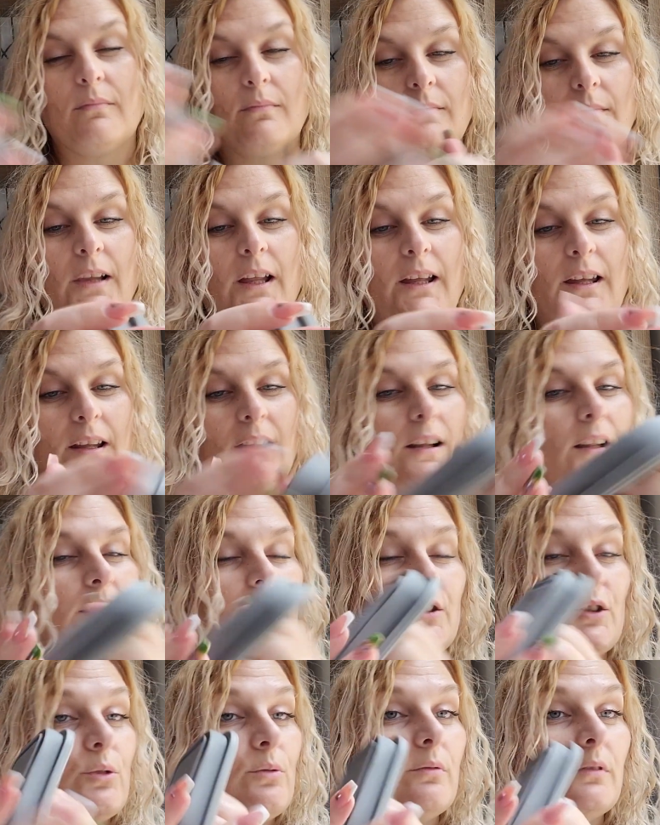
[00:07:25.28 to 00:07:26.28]
like, unless
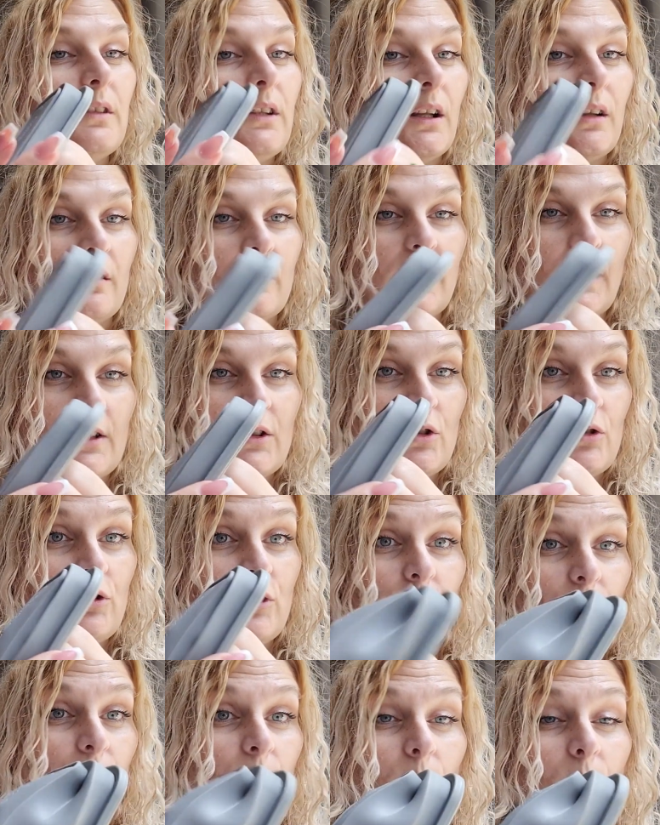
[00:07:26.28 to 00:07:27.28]
you know, in case you
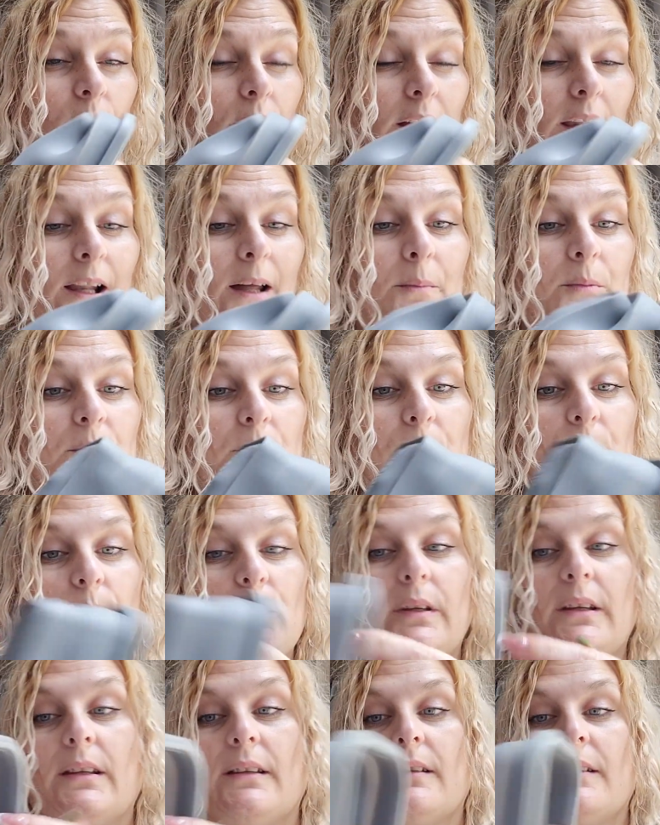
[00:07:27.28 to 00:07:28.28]
don't know what collapsible
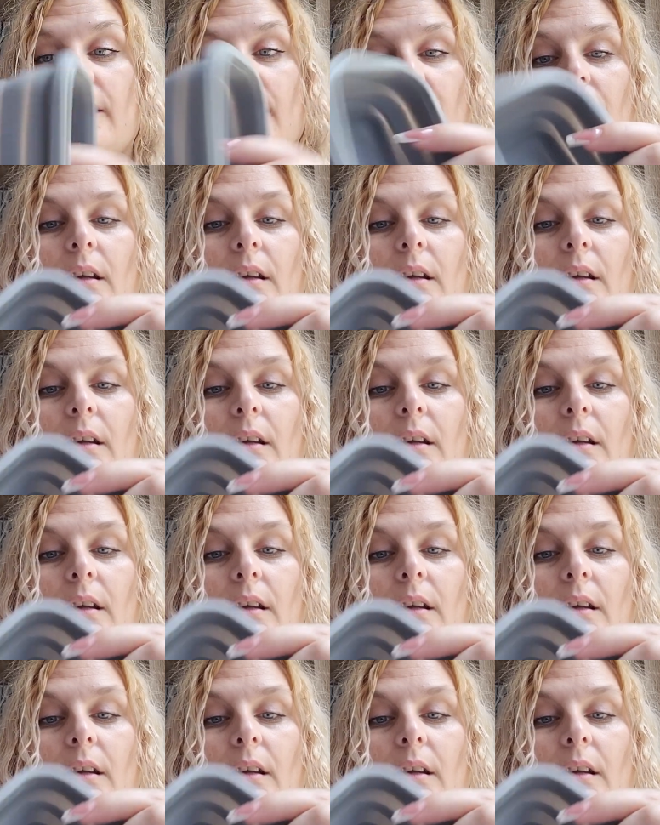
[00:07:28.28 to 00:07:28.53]
means,